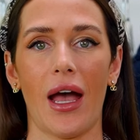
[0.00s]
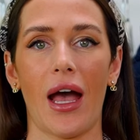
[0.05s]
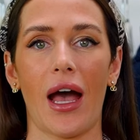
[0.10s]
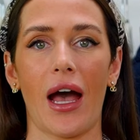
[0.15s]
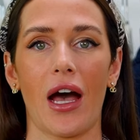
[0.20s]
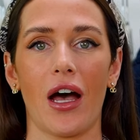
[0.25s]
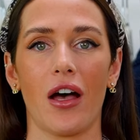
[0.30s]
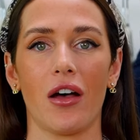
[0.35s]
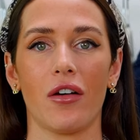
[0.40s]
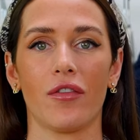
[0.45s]

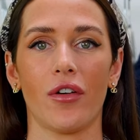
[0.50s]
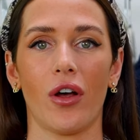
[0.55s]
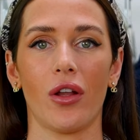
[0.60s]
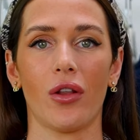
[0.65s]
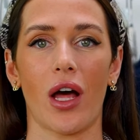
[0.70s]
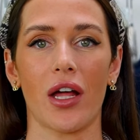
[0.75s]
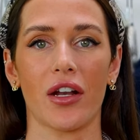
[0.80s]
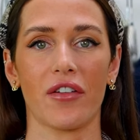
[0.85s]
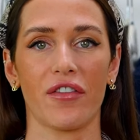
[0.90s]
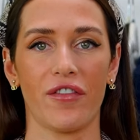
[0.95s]
have a
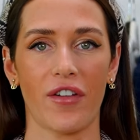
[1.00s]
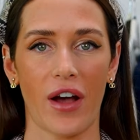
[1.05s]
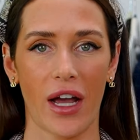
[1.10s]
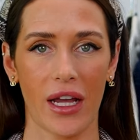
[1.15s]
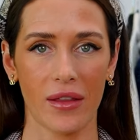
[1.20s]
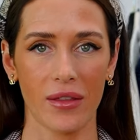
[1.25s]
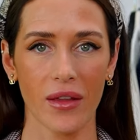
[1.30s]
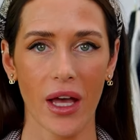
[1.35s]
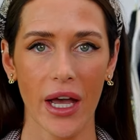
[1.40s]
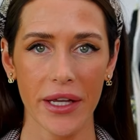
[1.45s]
lot of
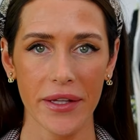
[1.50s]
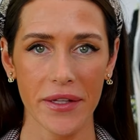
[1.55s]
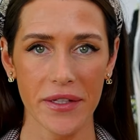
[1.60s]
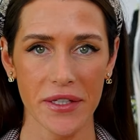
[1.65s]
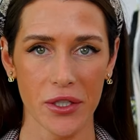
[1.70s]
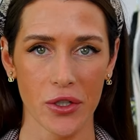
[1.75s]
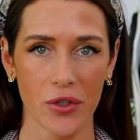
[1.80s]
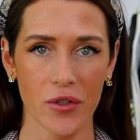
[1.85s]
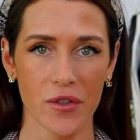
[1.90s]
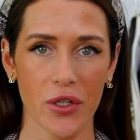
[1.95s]
fine lines
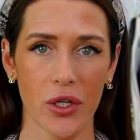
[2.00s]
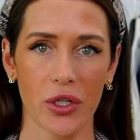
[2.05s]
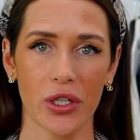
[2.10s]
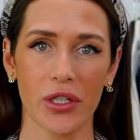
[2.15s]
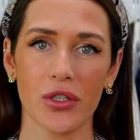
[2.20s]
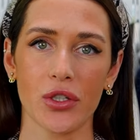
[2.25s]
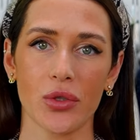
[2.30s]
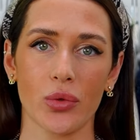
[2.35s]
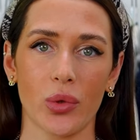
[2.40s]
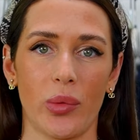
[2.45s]
that are
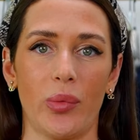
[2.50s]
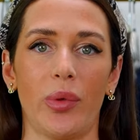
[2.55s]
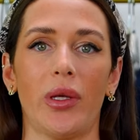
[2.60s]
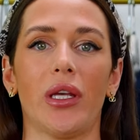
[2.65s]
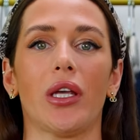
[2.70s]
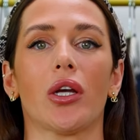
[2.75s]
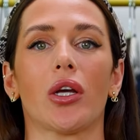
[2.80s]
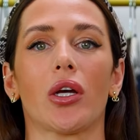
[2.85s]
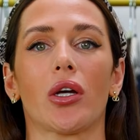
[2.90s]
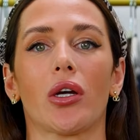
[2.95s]
starting to
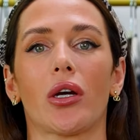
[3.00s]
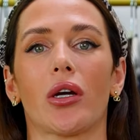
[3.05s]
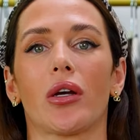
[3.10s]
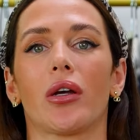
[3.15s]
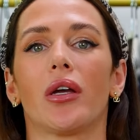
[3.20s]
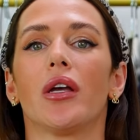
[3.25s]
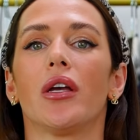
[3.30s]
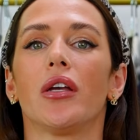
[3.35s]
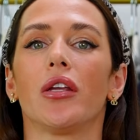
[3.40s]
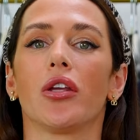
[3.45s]
appear.
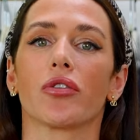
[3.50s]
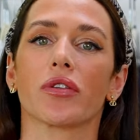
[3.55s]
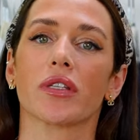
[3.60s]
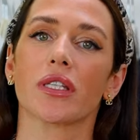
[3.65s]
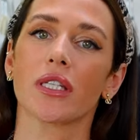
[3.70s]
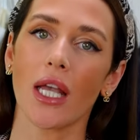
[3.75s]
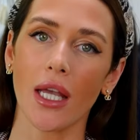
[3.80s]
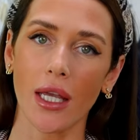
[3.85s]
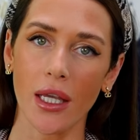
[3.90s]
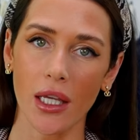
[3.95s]
Your
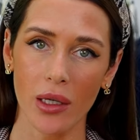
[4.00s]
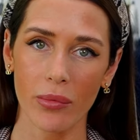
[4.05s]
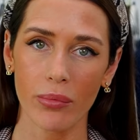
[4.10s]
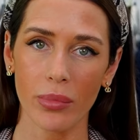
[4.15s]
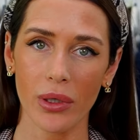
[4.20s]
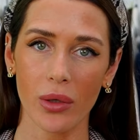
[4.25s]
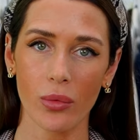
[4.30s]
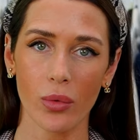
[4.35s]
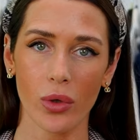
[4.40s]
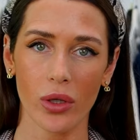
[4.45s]
skin can
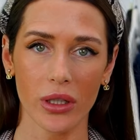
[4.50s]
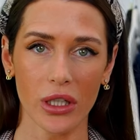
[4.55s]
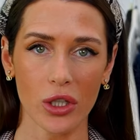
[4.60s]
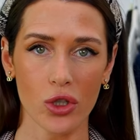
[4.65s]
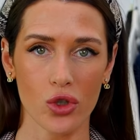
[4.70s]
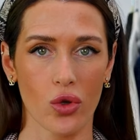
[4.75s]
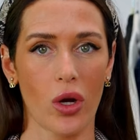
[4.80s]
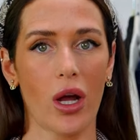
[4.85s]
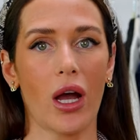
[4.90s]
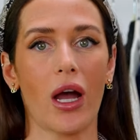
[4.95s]
be really
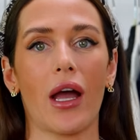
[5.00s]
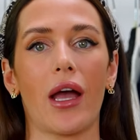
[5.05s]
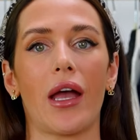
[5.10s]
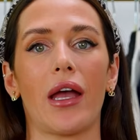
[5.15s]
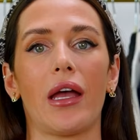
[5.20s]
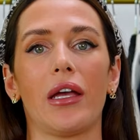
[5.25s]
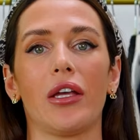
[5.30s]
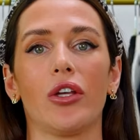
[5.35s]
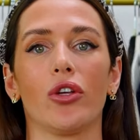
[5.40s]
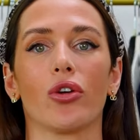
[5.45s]

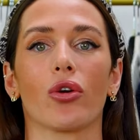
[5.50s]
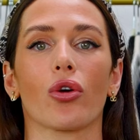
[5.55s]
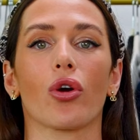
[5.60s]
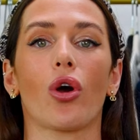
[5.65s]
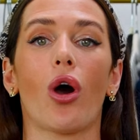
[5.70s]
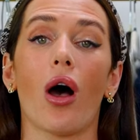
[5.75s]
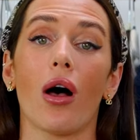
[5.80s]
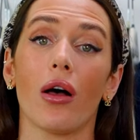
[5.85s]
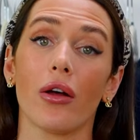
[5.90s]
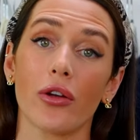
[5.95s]
dry, your
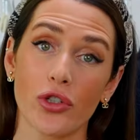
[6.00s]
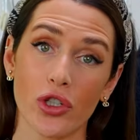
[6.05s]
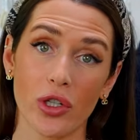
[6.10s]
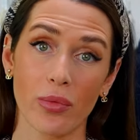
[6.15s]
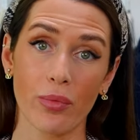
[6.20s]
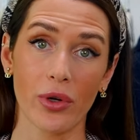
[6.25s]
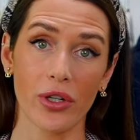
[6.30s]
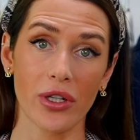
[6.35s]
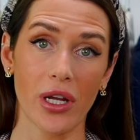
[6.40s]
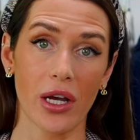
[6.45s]

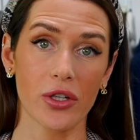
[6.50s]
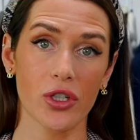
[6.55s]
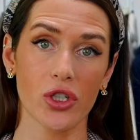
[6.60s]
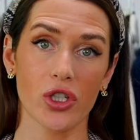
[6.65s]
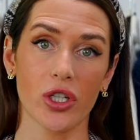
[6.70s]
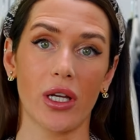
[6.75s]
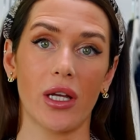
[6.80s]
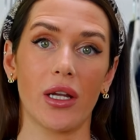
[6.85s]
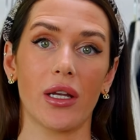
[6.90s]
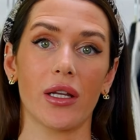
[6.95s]
collagen
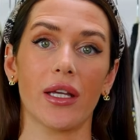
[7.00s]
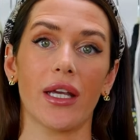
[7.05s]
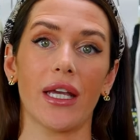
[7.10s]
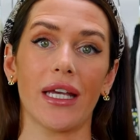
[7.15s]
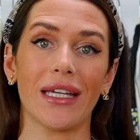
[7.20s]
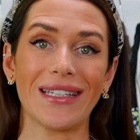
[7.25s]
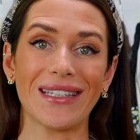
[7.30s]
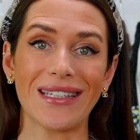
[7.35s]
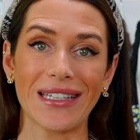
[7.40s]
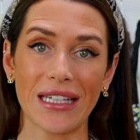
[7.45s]
production
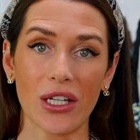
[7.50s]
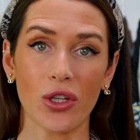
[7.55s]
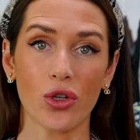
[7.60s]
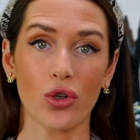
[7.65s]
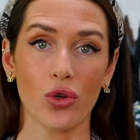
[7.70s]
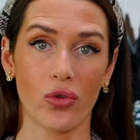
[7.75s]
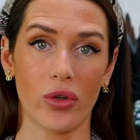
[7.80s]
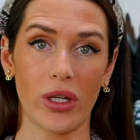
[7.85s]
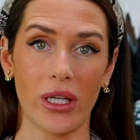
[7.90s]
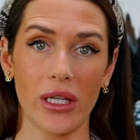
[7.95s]
can
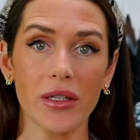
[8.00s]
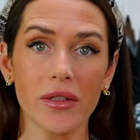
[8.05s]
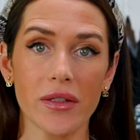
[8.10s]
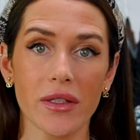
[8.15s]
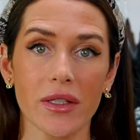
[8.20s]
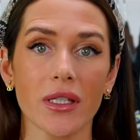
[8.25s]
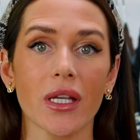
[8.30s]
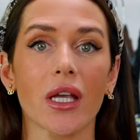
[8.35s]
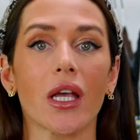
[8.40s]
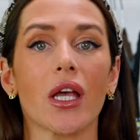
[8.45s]

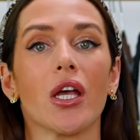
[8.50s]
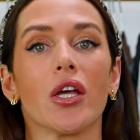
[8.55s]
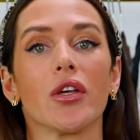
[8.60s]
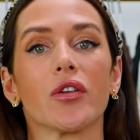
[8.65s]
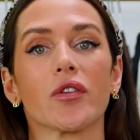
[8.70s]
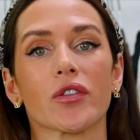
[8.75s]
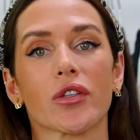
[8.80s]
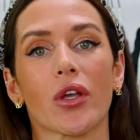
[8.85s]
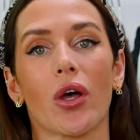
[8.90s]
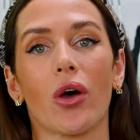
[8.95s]
decrease.
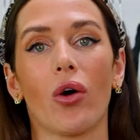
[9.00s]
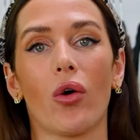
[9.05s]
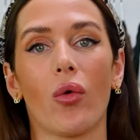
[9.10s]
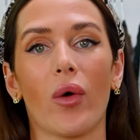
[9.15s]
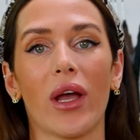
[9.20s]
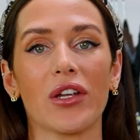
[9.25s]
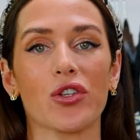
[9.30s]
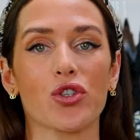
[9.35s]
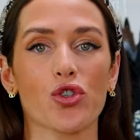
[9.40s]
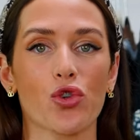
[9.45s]
So
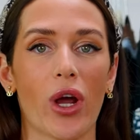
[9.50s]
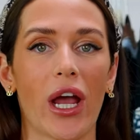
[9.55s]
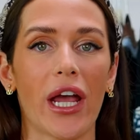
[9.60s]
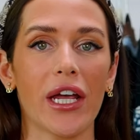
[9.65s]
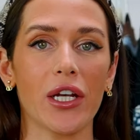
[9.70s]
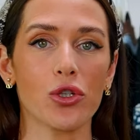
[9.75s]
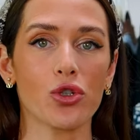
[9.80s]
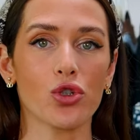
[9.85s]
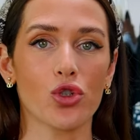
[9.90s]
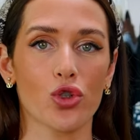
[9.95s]
a
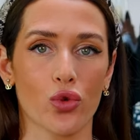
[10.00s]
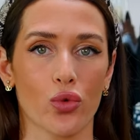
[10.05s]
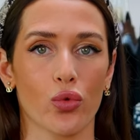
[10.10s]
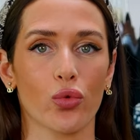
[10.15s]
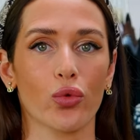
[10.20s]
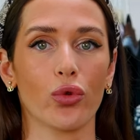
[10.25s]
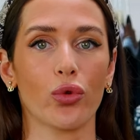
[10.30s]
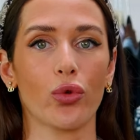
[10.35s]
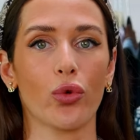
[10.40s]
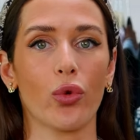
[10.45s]
tried and
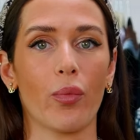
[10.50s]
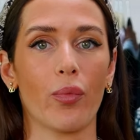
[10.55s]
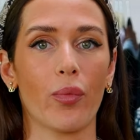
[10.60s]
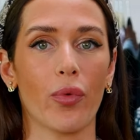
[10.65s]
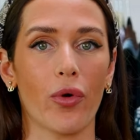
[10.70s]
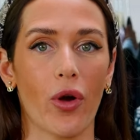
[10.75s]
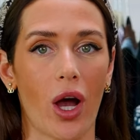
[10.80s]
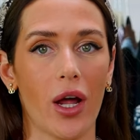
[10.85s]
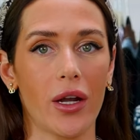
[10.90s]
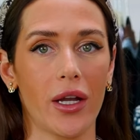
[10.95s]
true
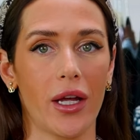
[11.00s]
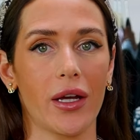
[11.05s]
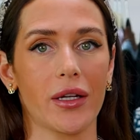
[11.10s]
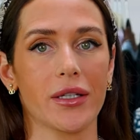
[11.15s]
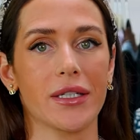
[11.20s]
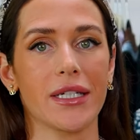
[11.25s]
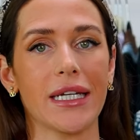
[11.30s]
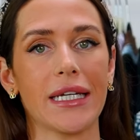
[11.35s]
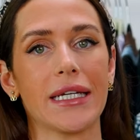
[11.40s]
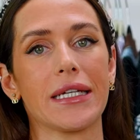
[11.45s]

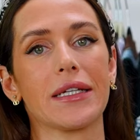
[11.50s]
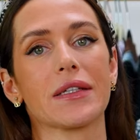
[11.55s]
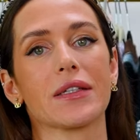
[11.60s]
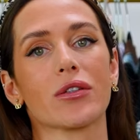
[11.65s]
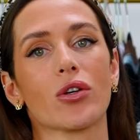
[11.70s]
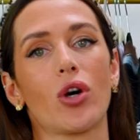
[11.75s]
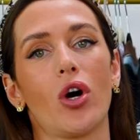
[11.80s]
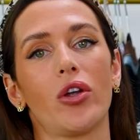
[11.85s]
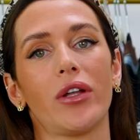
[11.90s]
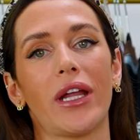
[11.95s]
product is
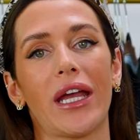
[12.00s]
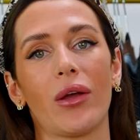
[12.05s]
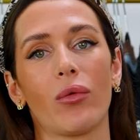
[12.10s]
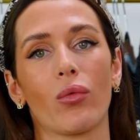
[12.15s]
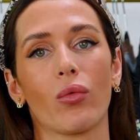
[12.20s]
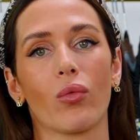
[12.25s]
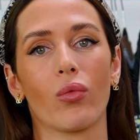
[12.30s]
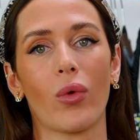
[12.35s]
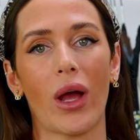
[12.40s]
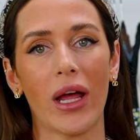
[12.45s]
called a
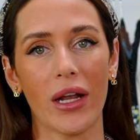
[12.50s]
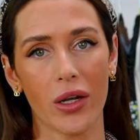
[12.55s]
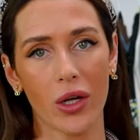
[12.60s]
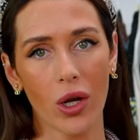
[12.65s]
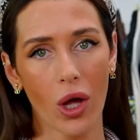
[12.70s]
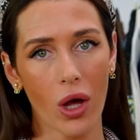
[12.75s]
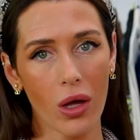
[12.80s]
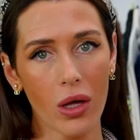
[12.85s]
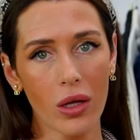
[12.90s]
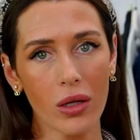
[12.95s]

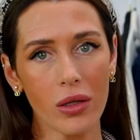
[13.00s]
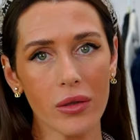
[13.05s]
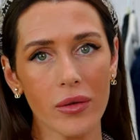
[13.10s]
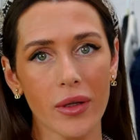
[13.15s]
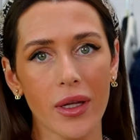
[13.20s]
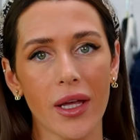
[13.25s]
retinol.